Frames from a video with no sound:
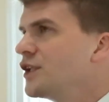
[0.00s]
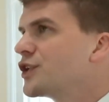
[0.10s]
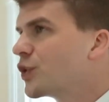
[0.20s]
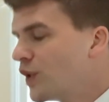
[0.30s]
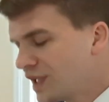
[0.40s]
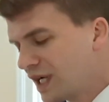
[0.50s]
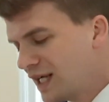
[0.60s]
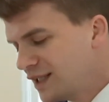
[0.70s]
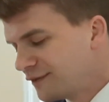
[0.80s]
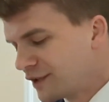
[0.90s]
So, what
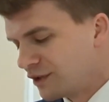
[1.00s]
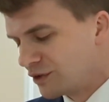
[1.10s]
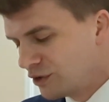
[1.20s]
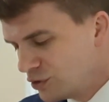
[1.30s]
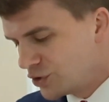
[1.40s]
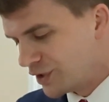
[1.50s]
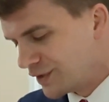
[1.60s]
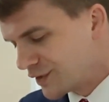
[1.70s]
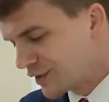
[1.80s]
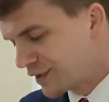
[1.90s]
kind of
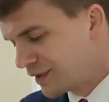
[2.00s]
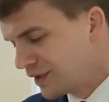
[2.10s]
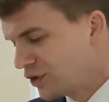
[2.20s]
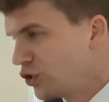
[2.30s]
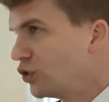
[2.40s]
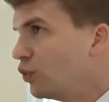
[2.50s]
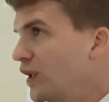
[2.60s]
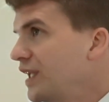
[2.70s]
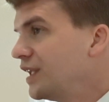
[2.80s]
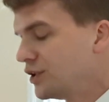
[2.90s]
conclusions could
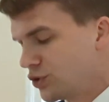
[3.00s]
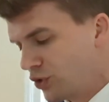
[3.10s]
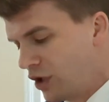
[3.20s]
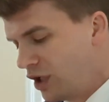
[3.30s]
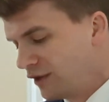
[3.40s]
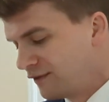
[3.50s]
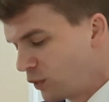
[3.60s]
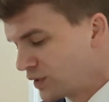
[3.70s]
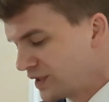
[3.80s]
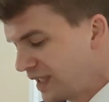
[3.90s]
we draw
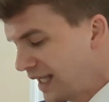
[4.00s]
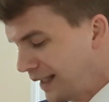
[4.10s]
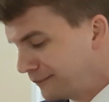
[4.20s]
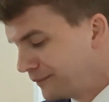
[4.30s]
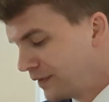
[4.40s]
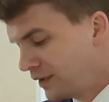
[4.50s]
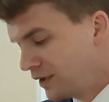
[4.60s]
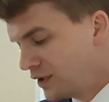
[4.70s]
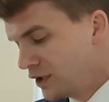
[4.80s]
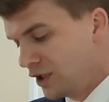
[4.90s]
for today?
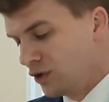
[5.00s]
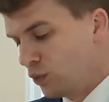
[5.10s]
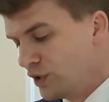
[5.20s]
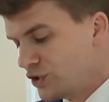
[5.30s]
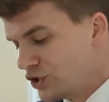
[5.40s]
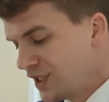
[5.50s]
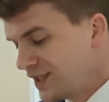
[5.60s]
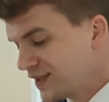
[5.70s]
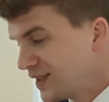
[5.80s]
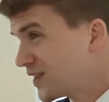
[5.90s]
Would
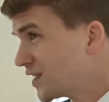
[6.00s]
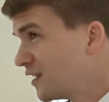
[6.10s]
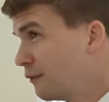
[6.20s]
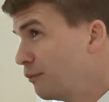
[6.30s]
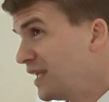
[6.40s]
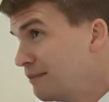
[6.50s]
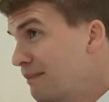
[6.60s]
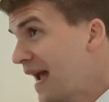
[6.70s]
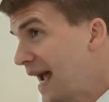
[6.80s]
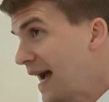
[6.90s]
Jesus be
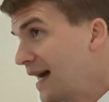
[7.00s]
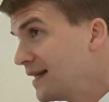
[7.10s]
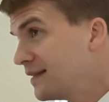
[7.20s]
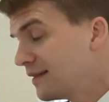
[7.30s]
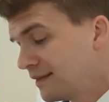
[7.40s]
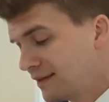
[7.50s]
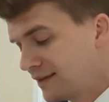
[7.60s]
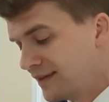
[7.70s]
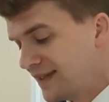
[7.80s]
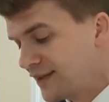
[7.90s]
mad
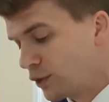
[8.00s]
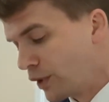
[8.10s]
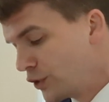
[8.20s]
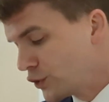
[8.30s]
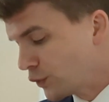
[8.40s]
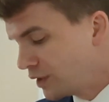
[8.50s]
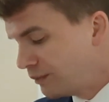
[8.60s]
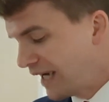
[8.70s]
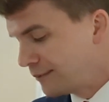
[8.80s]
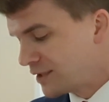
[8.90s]
that the
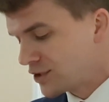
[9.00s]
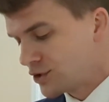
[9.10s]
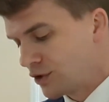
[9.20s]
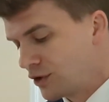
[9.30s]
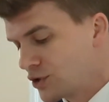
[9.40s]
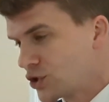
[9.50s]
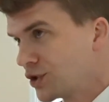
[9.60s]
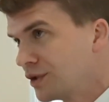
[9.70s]
Rosewood Baptist Church